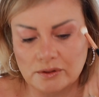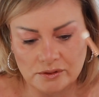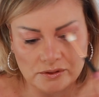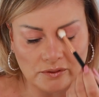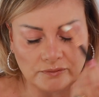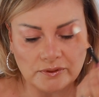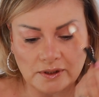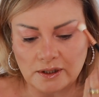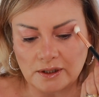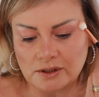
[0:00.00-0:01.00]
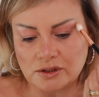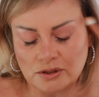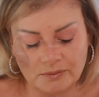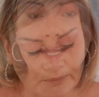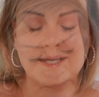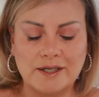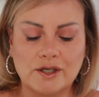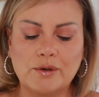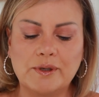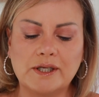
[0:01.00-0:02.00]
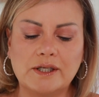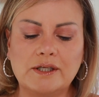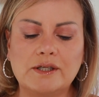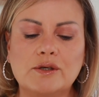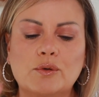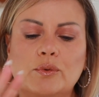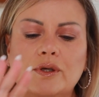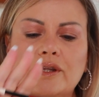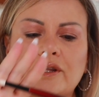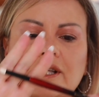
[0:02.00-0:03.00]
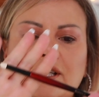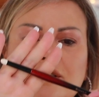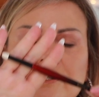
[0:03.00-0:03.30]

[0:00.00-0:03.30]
soften the edge. Now going in with the